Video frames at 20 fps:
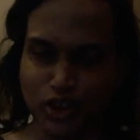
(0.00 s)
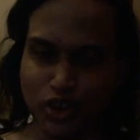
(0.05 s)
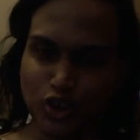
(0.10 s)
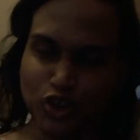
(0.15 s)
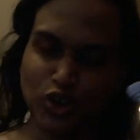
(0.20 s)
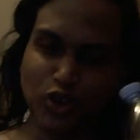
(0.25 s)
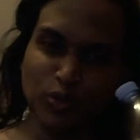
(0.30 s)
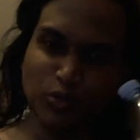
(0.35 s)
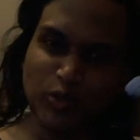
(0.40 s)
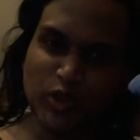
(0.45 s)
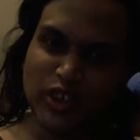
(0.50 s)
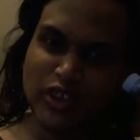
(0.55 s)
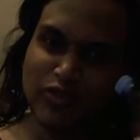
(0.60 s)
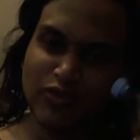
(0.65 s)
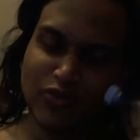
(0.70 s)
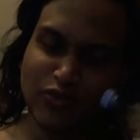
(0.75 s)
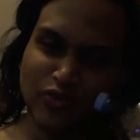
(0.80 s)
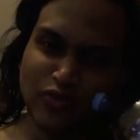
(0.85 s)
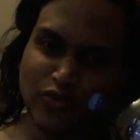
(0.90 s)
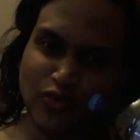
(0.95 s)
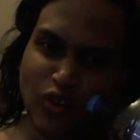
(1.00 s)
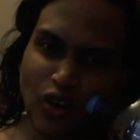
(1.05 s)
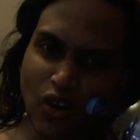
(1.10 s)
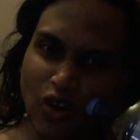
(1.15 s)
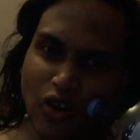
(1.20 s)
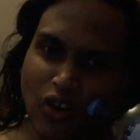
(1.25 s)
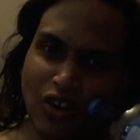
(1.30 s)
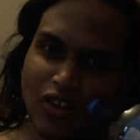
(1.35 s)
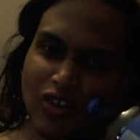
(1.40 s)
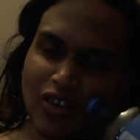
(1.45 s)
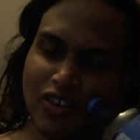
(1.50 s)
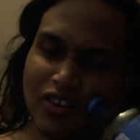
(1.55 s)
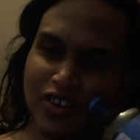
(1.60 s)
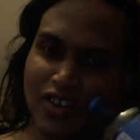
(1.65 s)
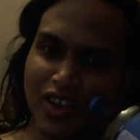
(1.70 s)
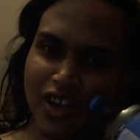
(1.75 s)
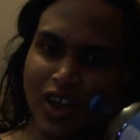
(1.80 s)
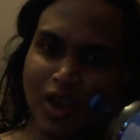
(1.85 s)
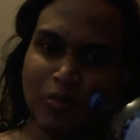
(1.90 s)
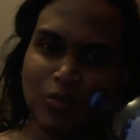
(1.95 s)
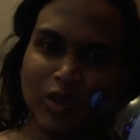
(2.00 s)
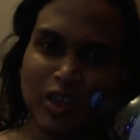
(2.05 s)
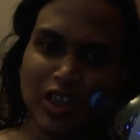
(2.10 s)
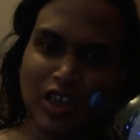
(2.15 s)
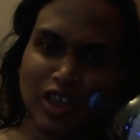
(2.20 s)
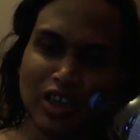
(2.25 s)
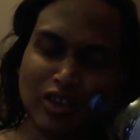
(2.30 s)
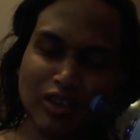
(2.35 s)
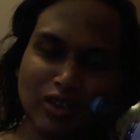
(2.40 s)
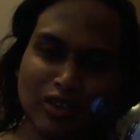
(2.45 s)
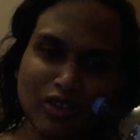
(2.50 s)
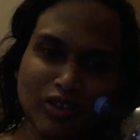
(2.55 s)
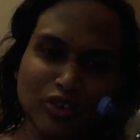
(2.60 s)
You committed fraud on the application.